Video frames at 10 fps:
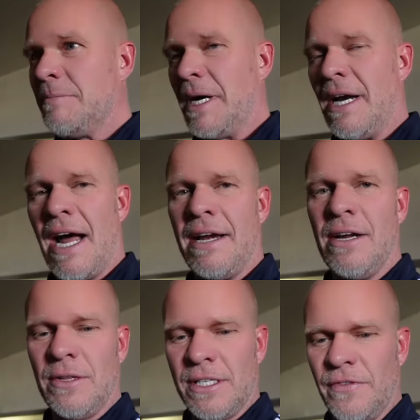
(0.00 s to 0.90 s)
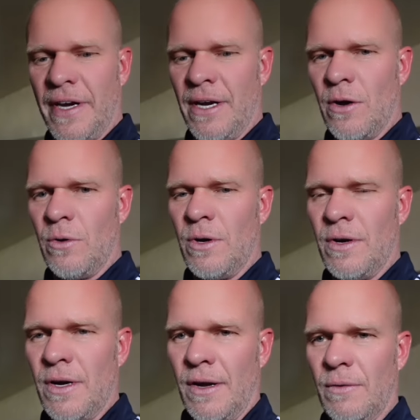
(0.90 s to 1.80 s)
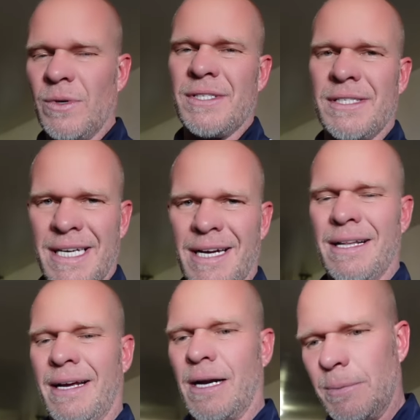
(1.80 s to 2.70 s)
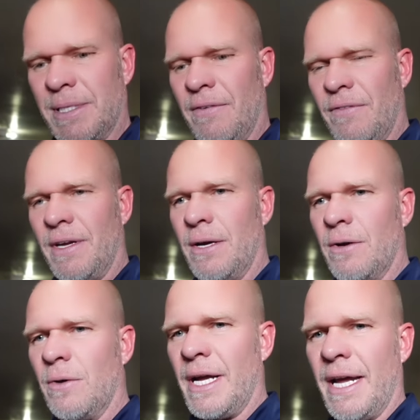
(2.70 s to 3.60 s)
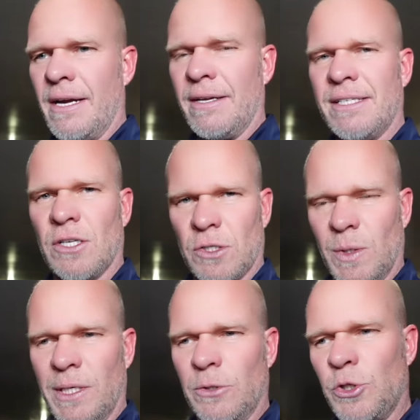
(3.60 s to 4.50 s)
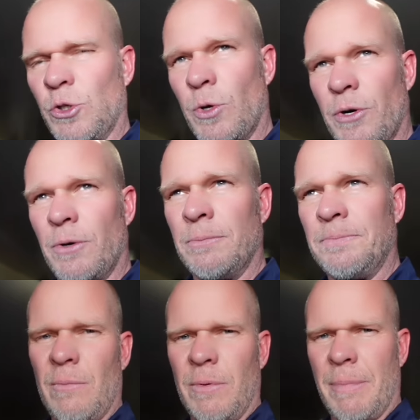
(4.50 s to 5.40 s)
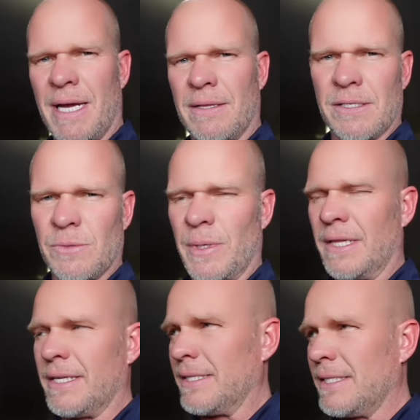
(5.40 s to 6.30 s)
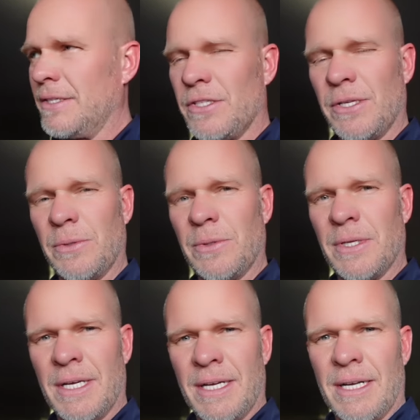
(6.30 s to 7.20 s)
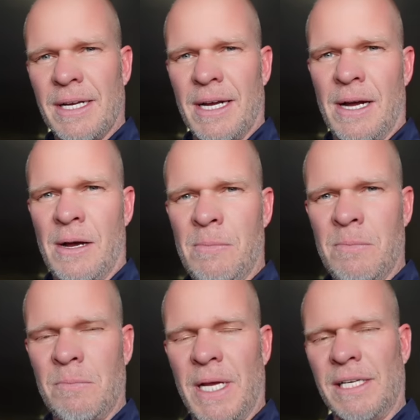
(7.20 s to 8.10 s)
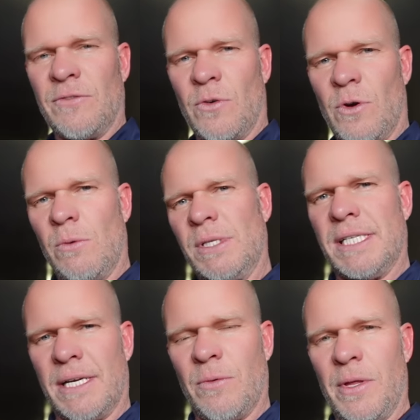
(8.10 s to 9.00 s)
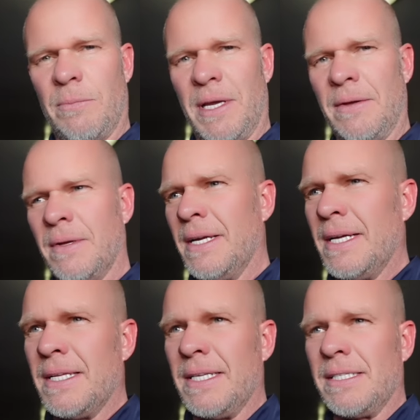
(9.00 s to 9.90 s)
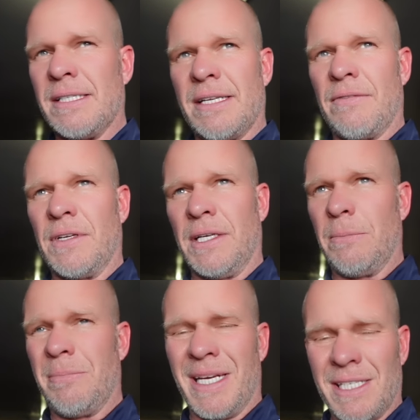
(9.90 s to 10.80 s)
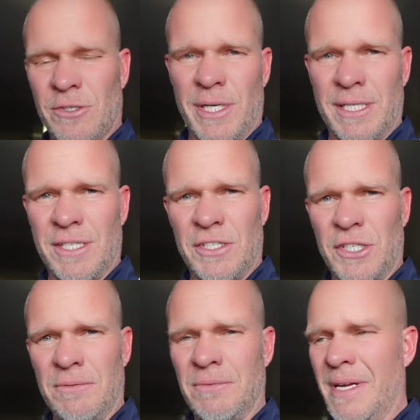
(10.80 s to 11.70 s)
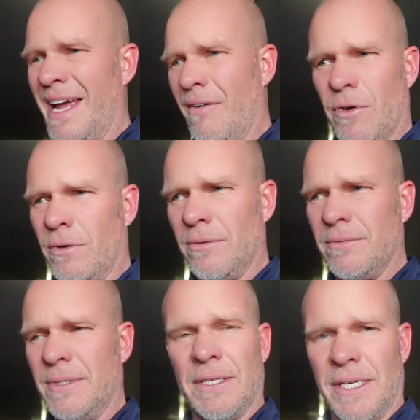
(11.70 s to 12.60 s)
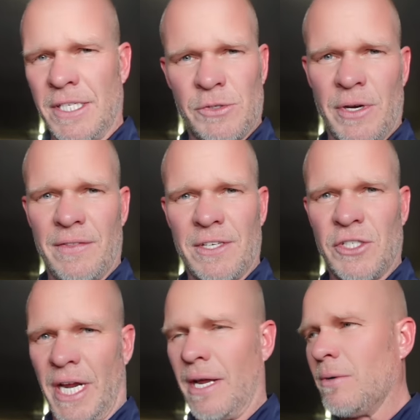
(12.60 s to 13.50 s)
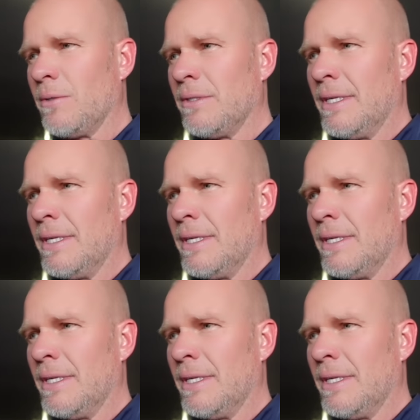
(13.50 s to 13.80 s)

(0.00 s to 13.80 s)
But I know this video was kind of like an update video, and it's also a little shorter. I'll be back in the swing of things here soon. Thanks for always sticking with me. This is definitely the biggest transition ever in the history of the channel.